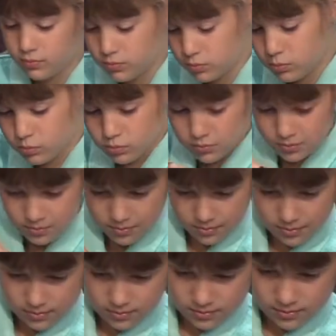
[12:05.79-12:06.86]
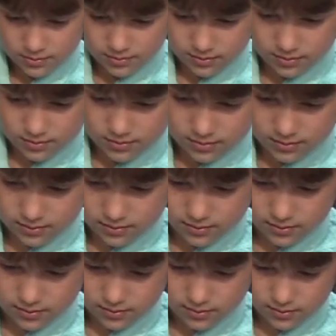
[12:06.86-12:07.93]

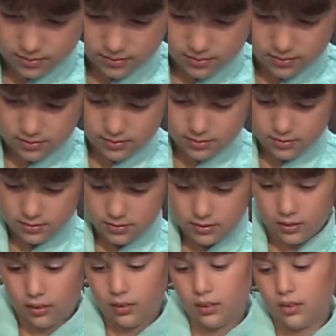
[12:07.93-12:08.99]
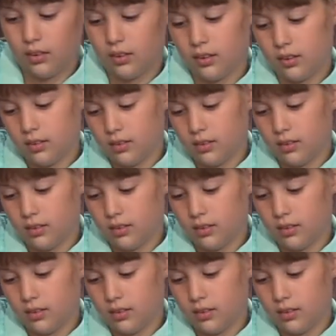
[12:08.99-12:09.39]
This person isn't speaking.